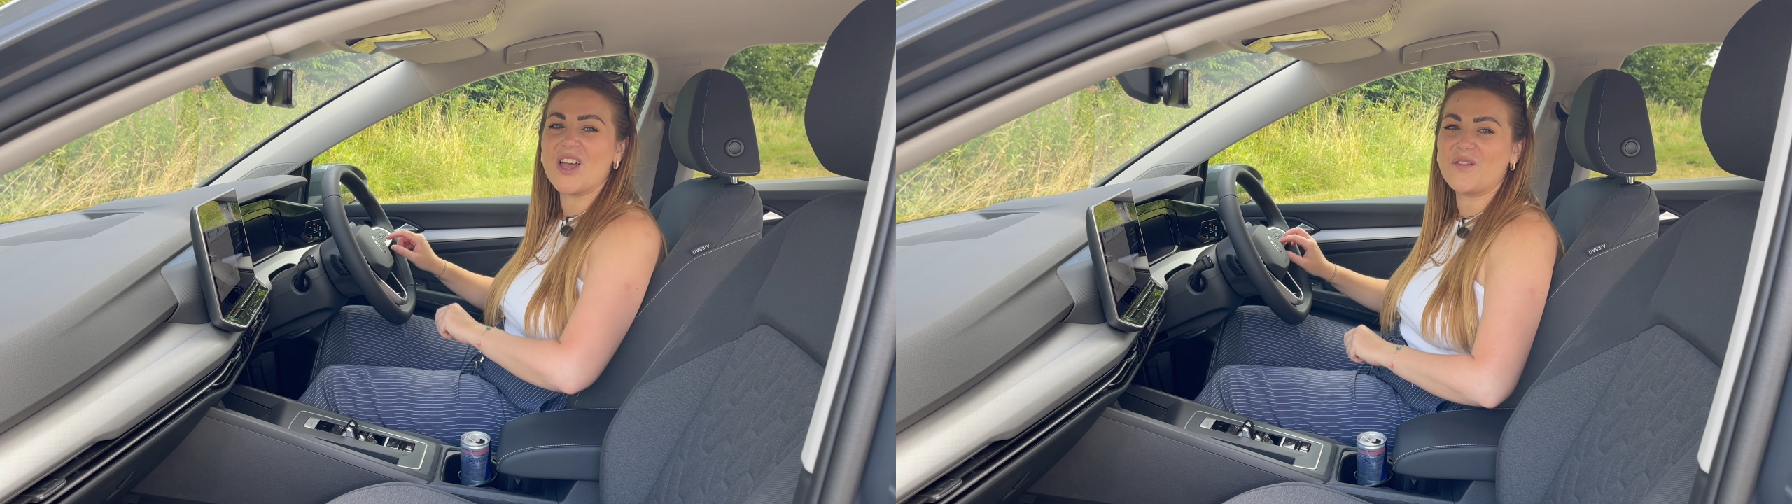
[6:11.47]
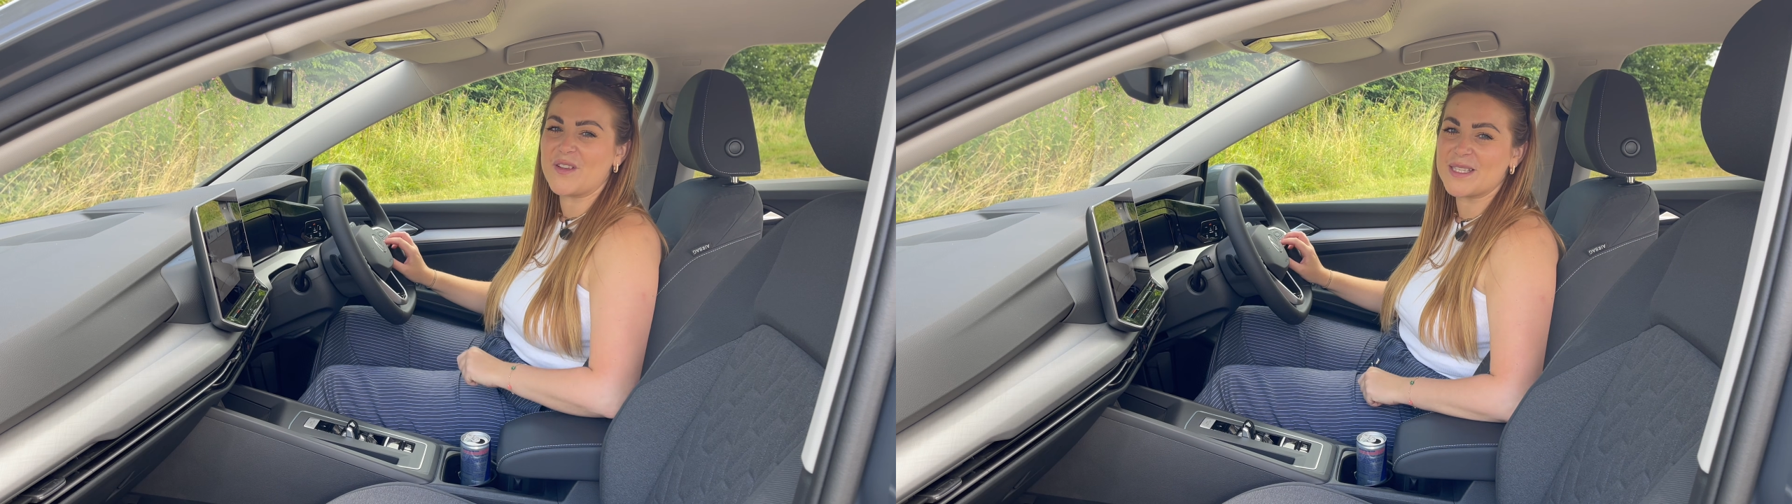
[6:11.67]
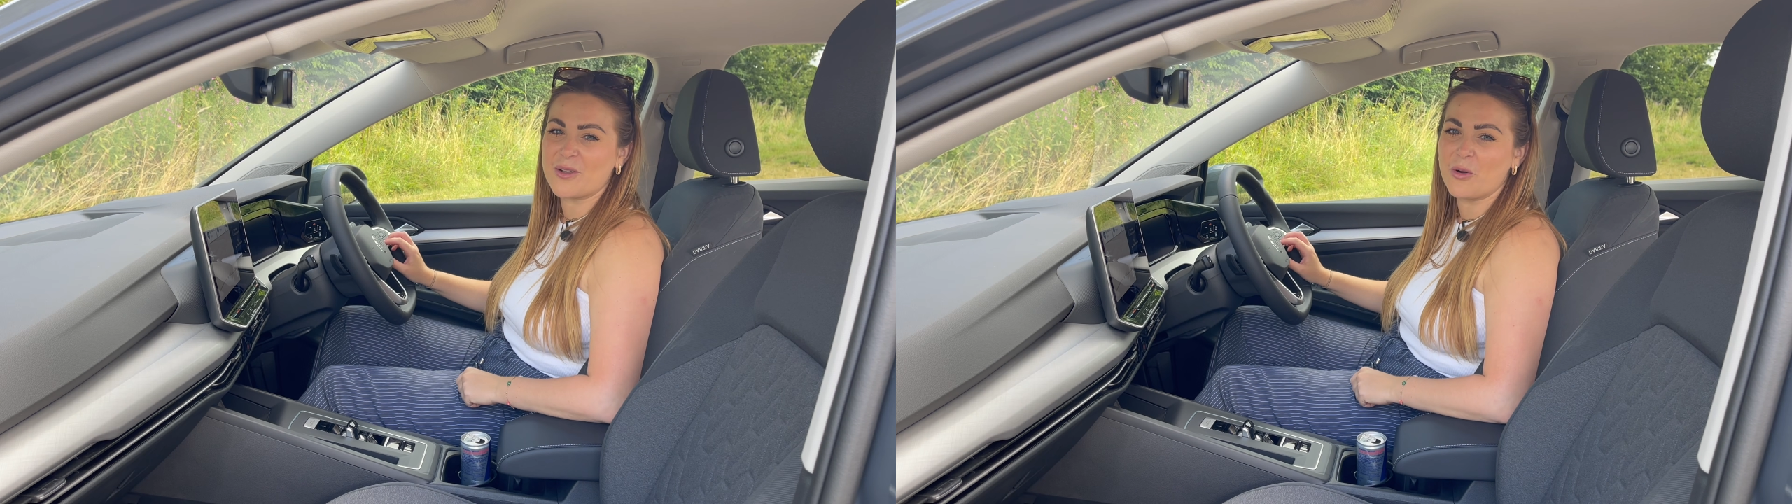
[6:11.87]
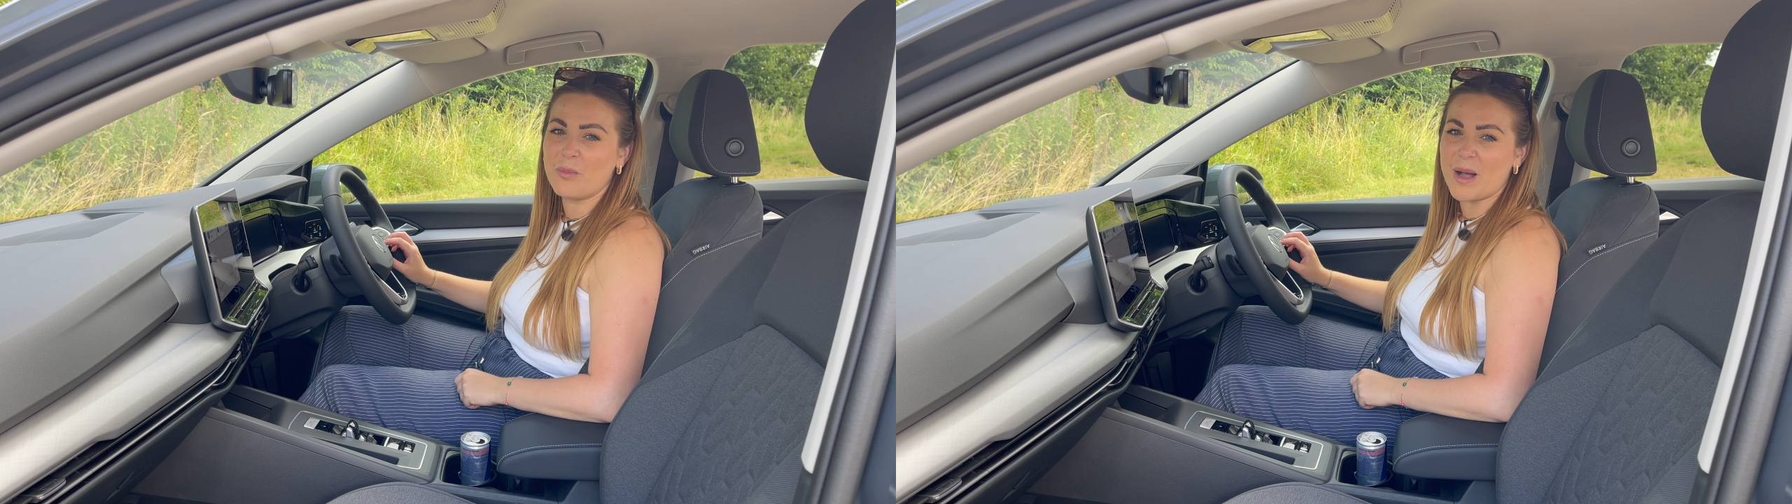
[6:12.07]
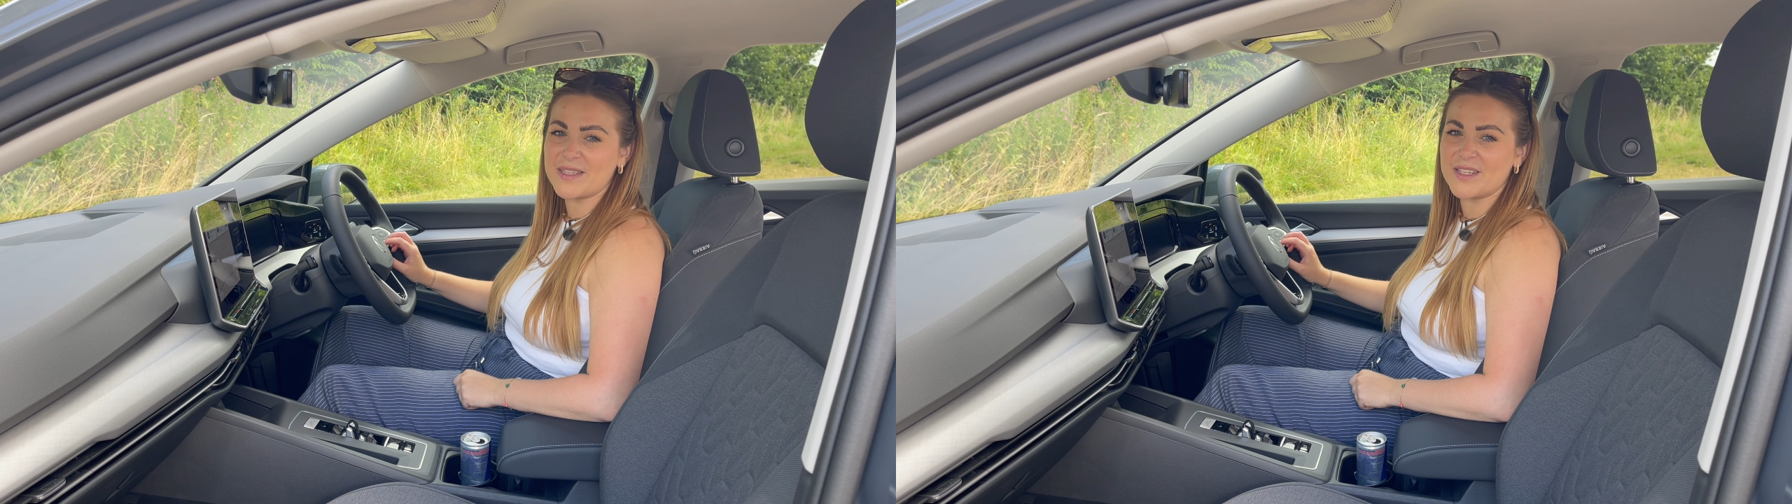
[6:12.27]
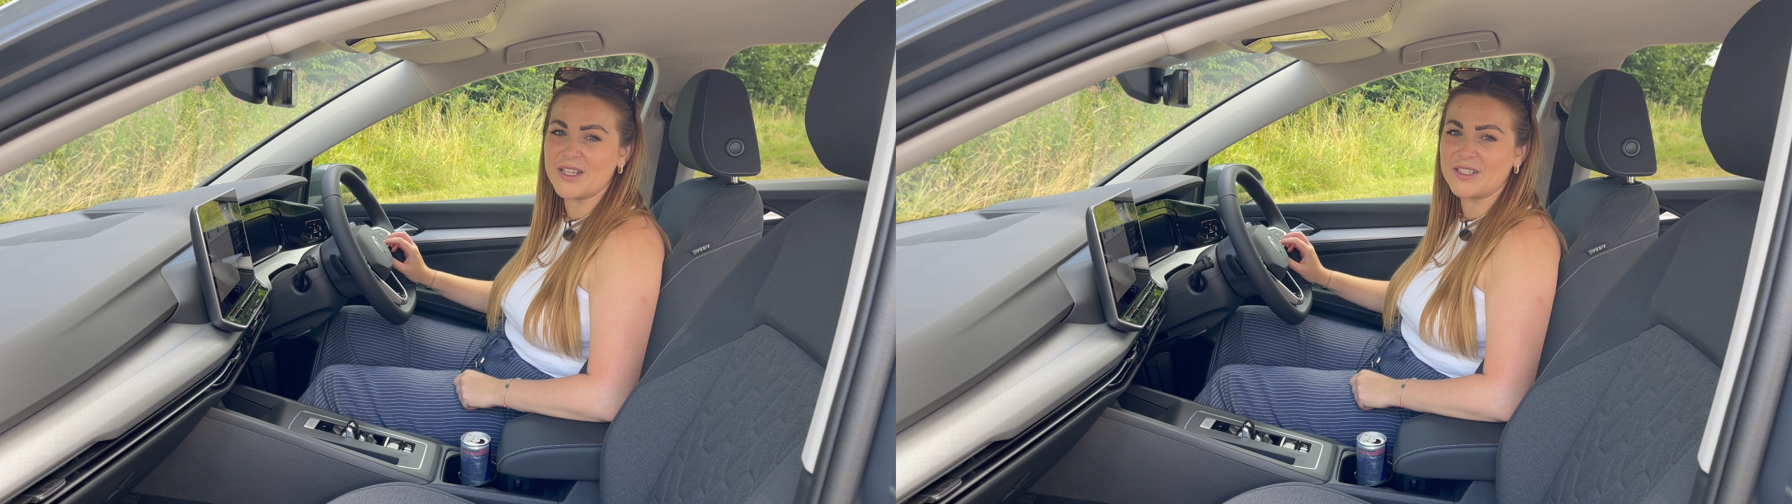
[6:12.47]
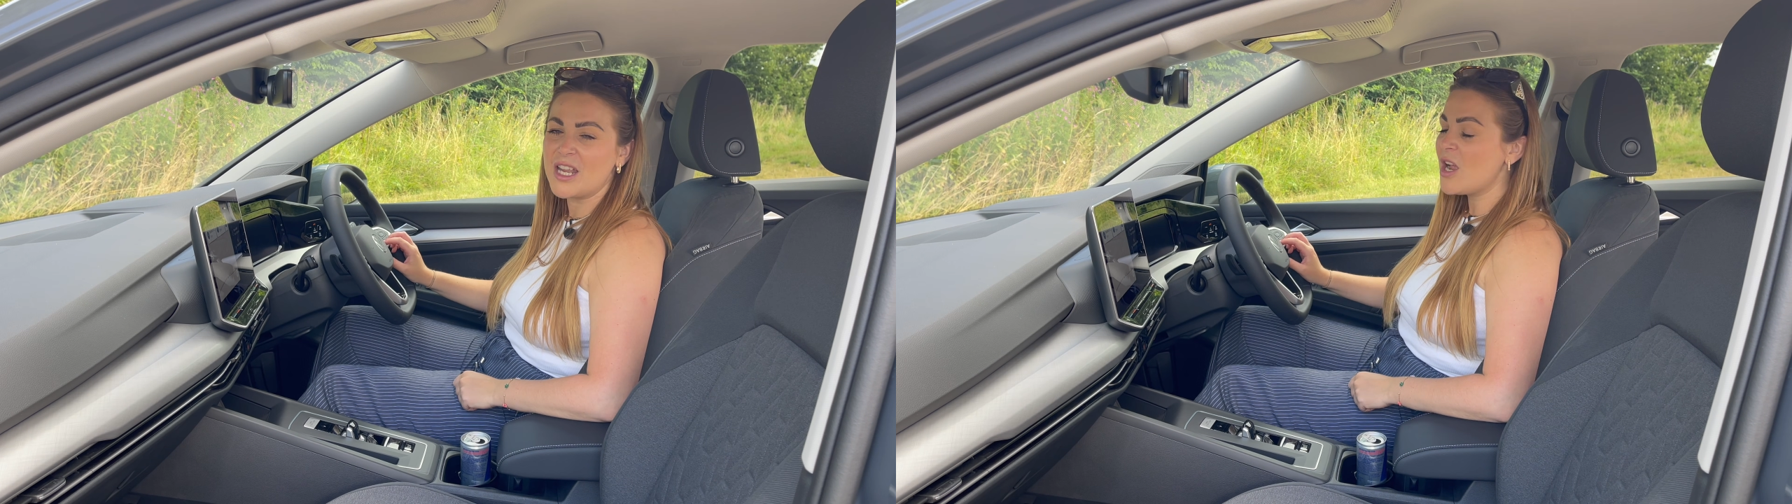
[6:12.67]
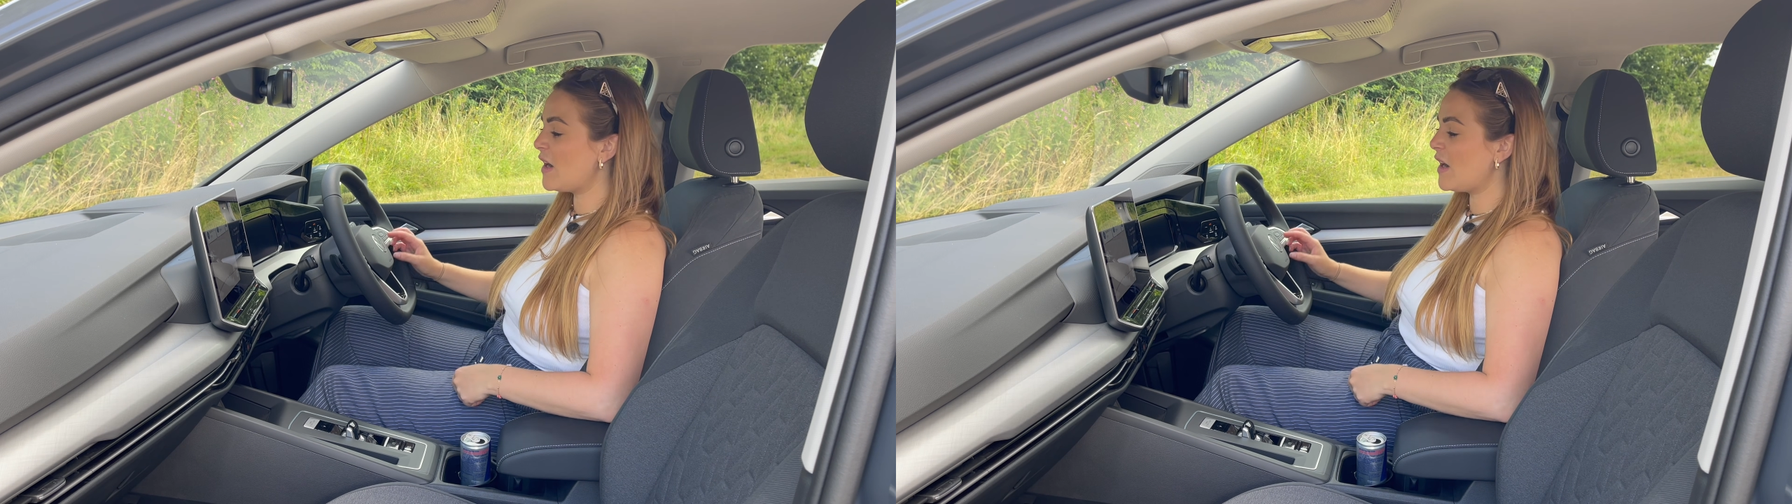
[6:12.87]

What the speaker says: a physical button.